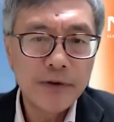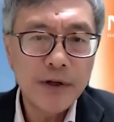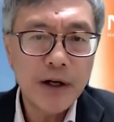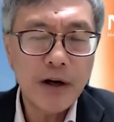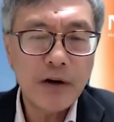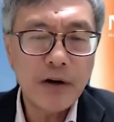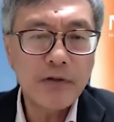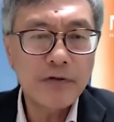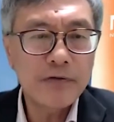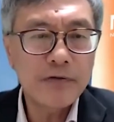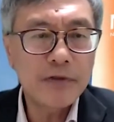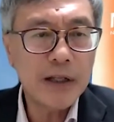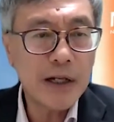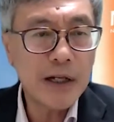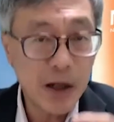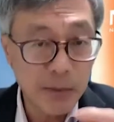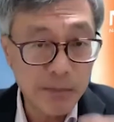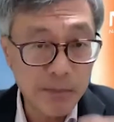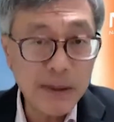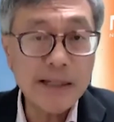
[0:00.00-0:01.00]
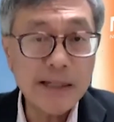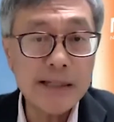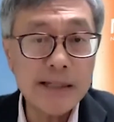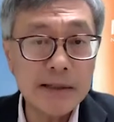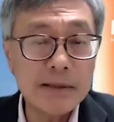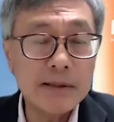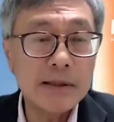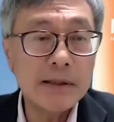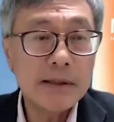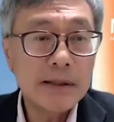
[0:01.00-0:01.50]
of the
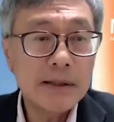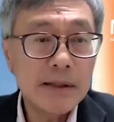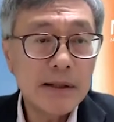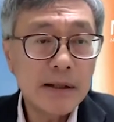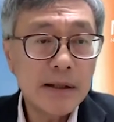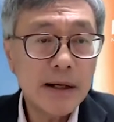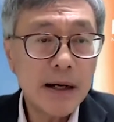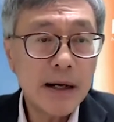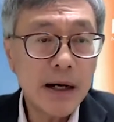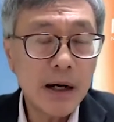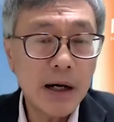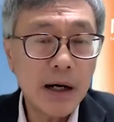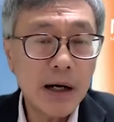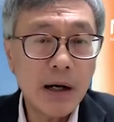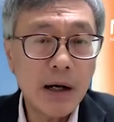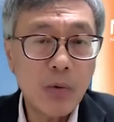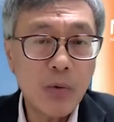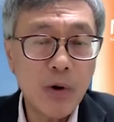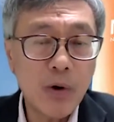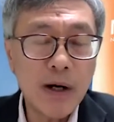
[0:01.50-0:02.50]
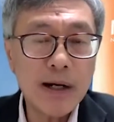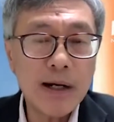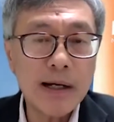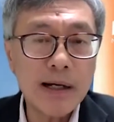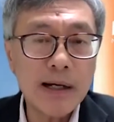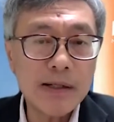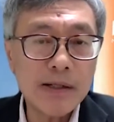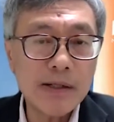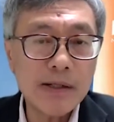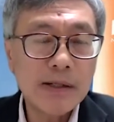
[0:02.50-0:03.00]
competent
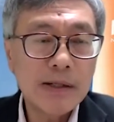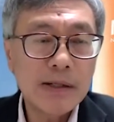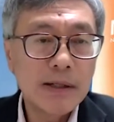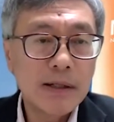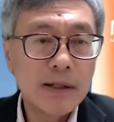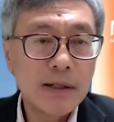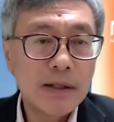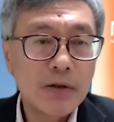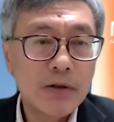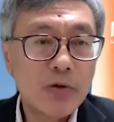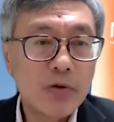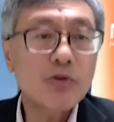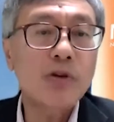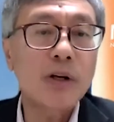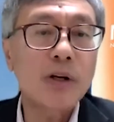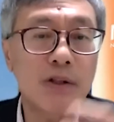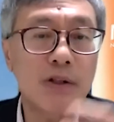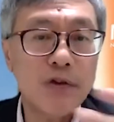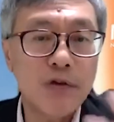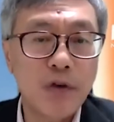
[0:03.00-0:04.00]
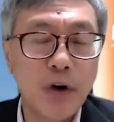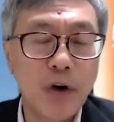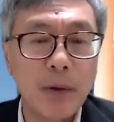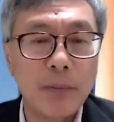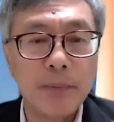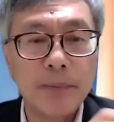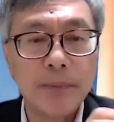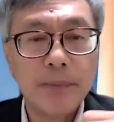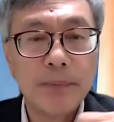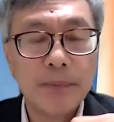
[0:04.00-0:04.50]
workers to
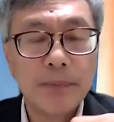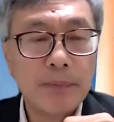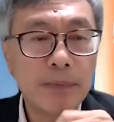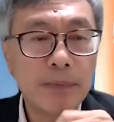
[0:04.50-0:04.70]
transform.